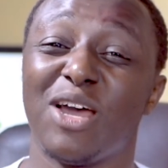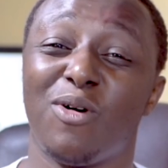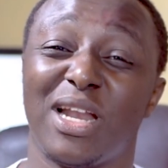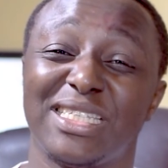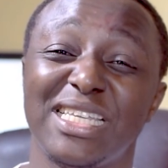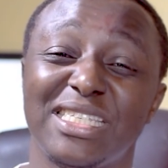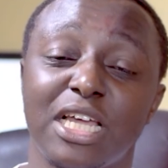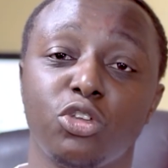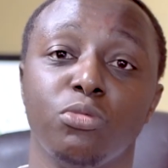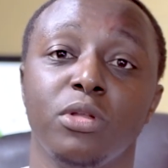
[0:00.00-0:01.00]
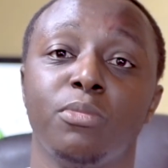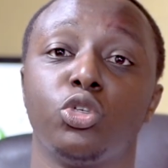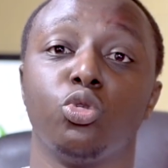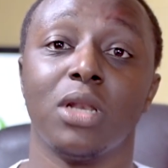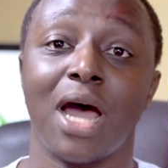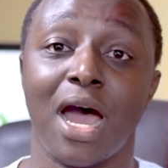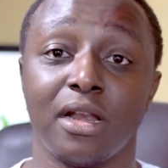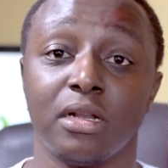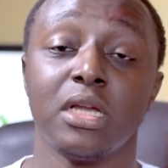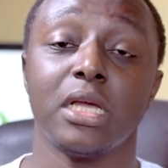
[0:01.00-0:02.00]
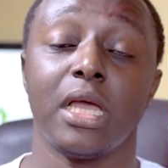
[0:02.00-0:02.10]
Now an assistant will be able to learn